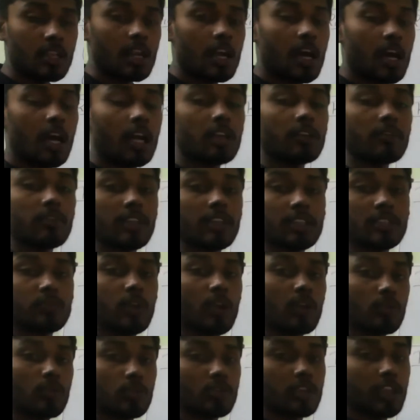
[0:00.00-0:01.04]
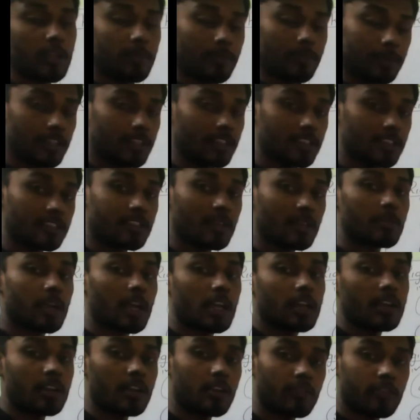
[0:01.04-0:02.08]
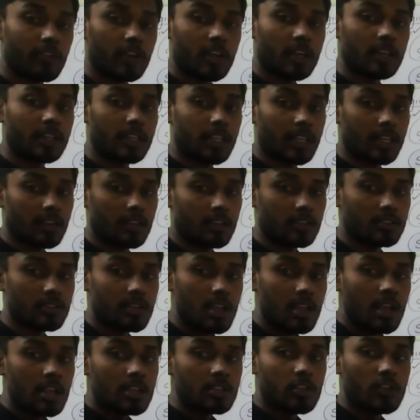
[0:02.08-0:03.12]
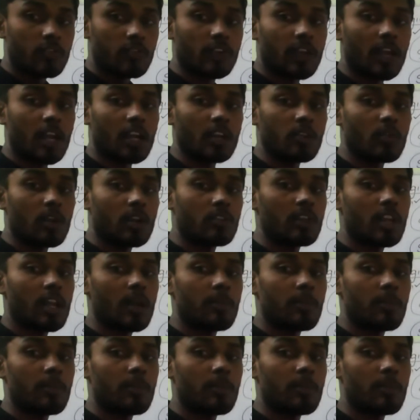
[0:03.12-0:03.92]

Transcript: Always we have to keep it in some kind of container. So if not, what will